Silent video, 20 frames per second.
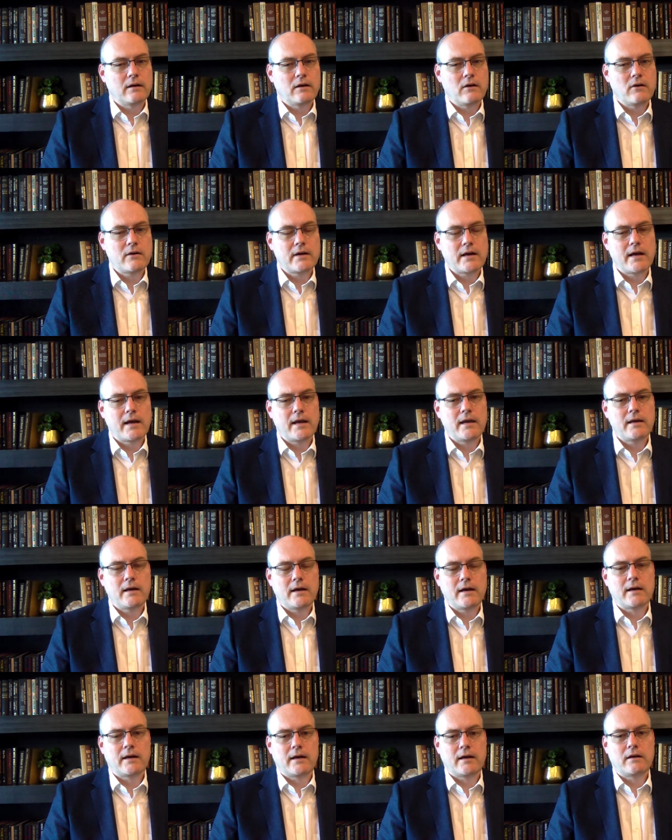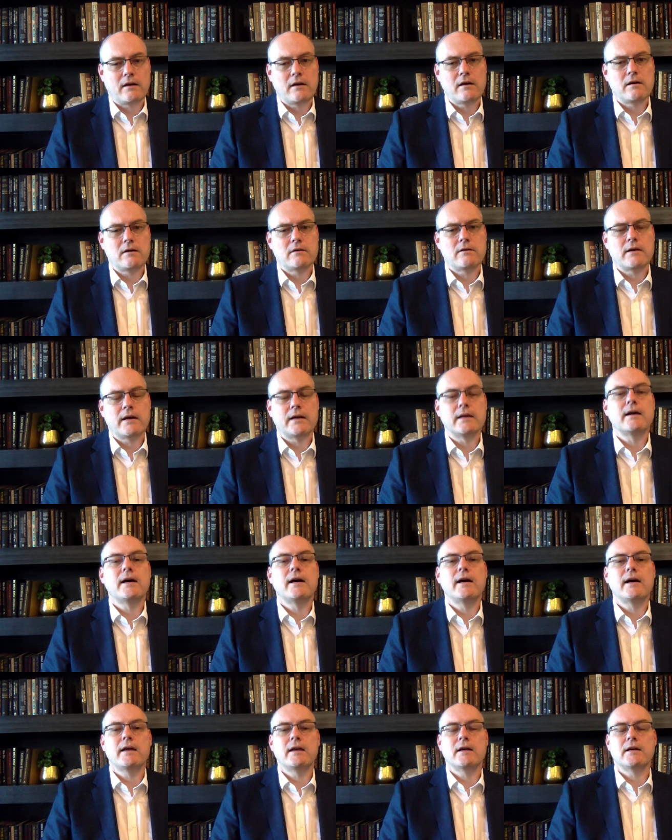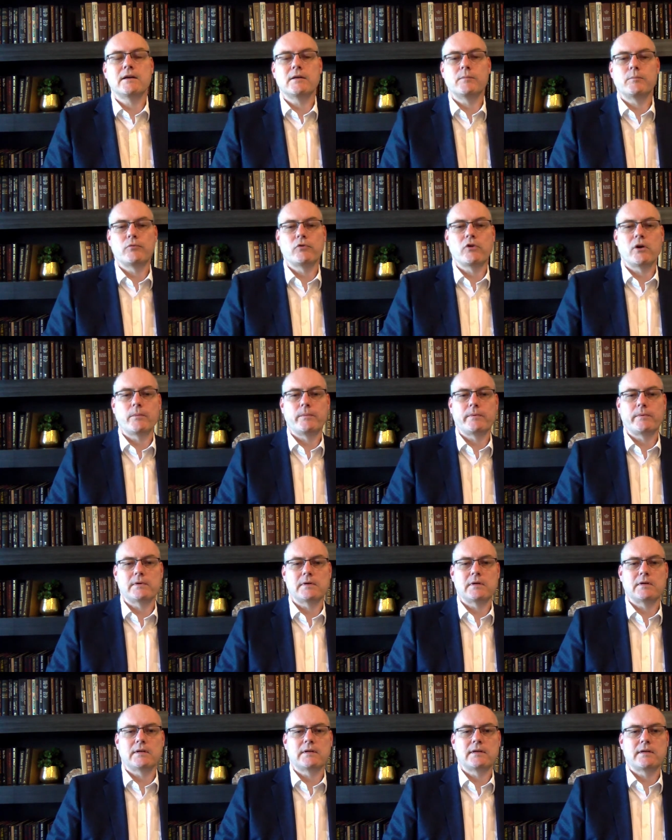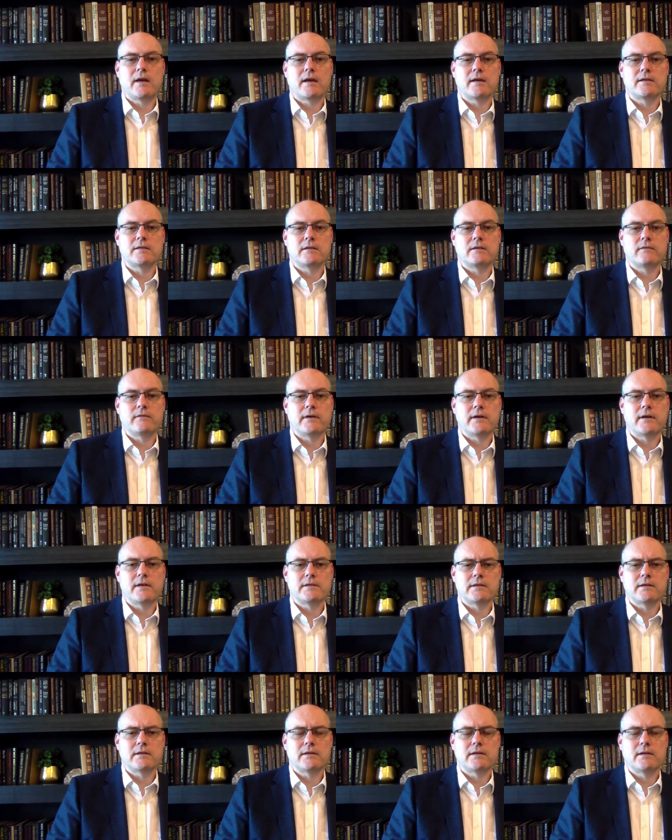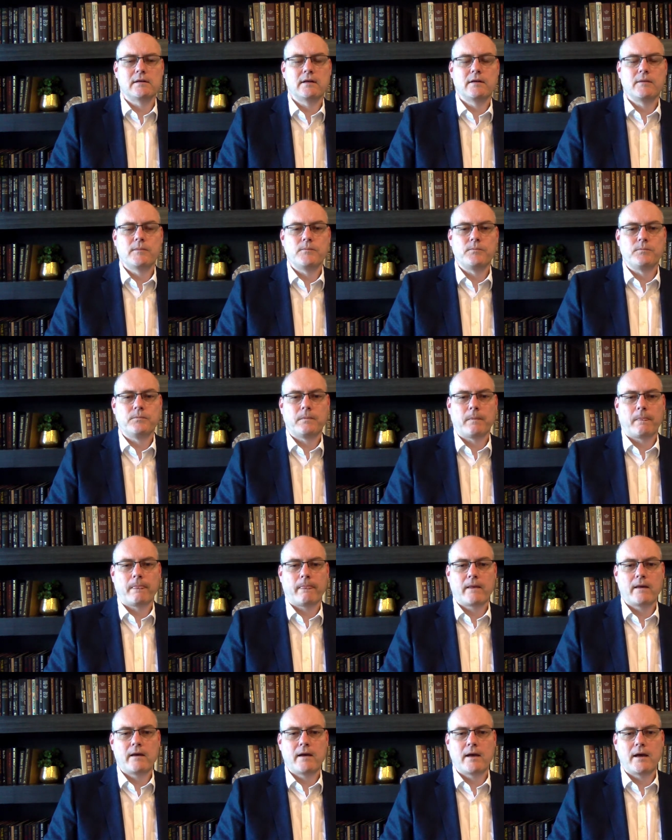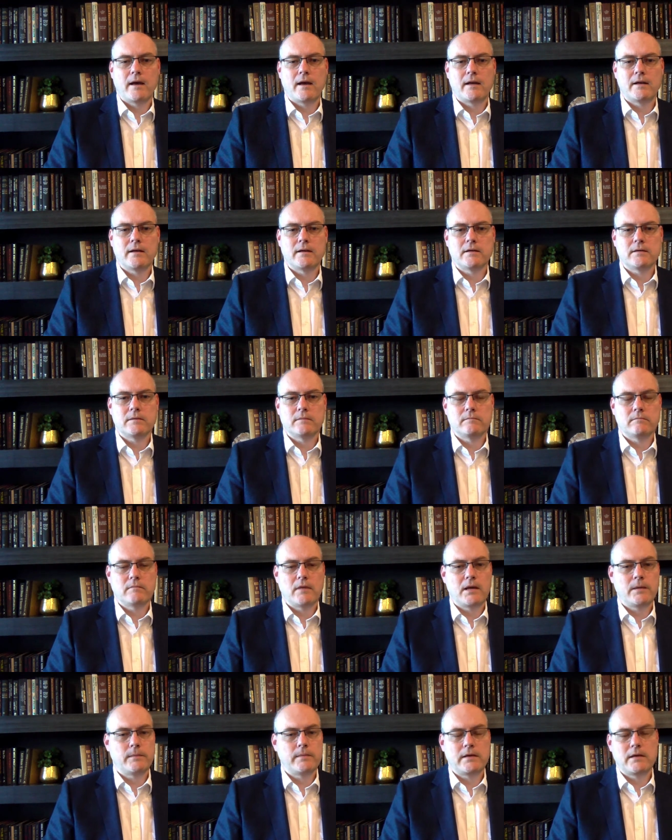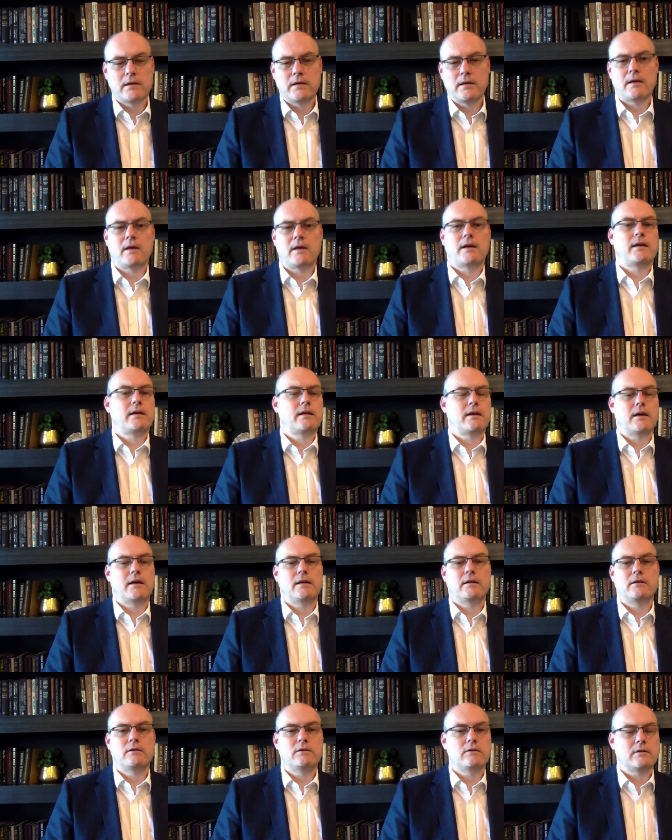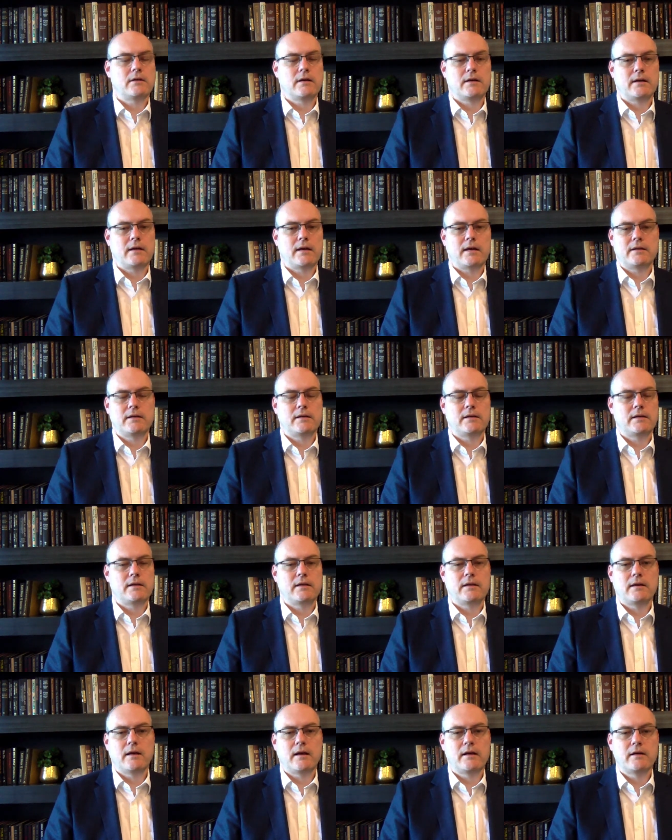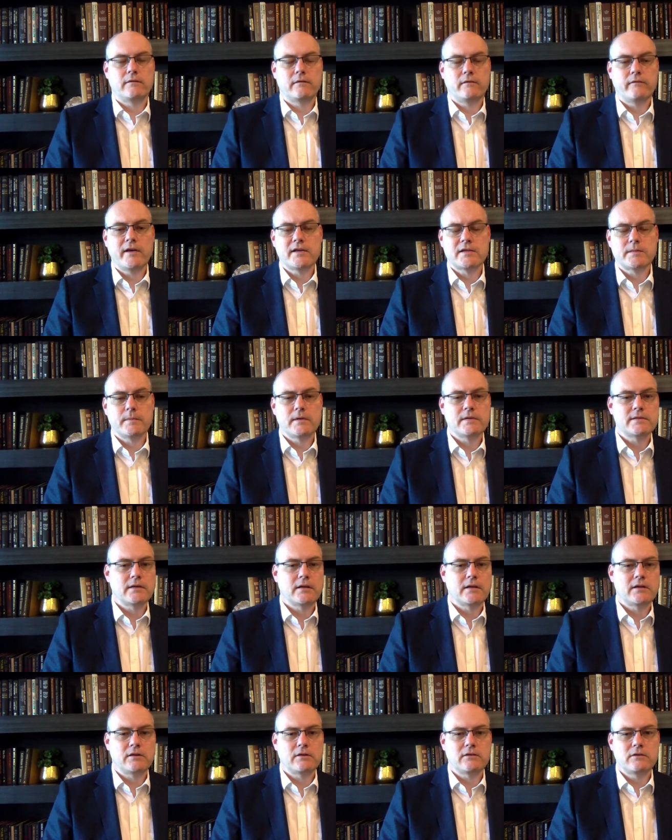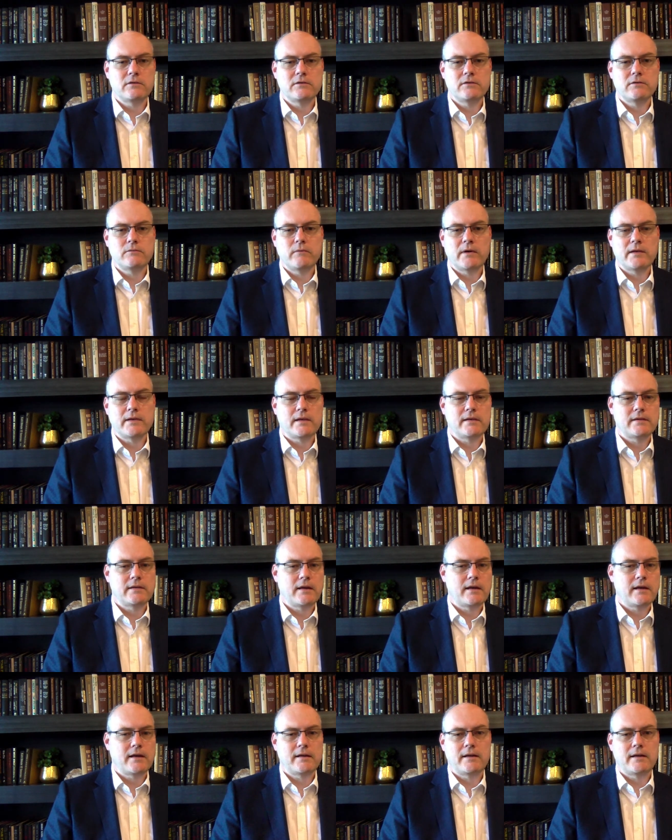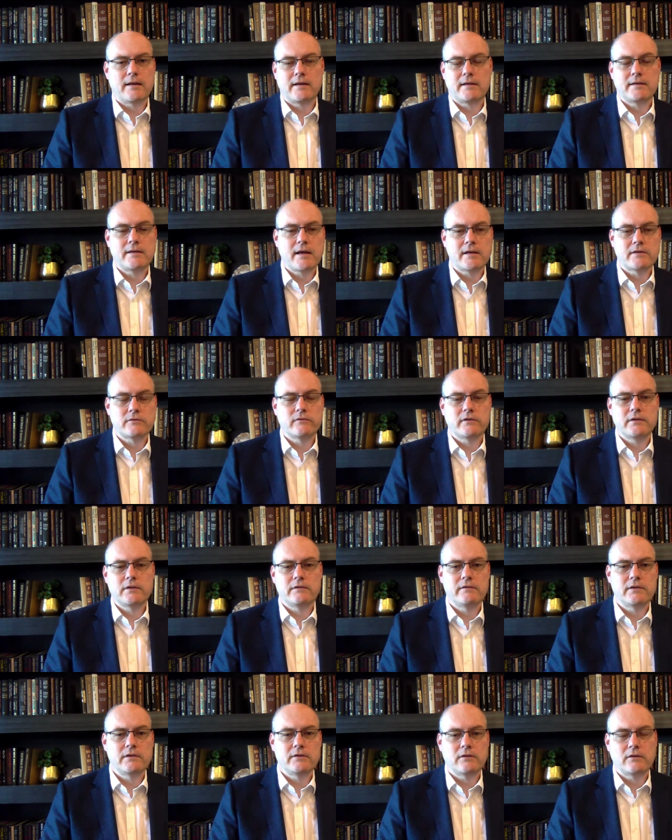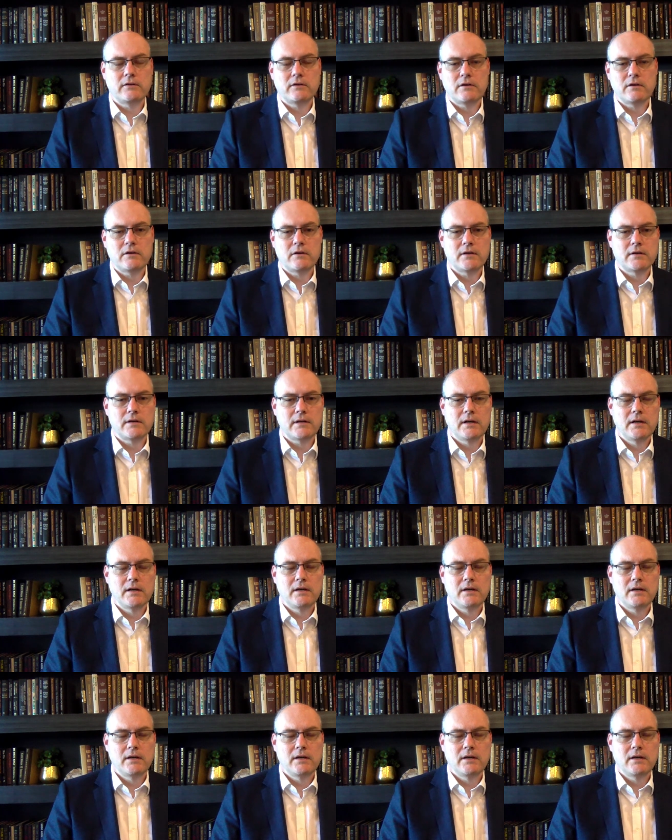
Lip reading: okay, I can go and hire a proper tax advisor, and maybe I can look at the kind of investments I do, whether they are like tax relevant or not.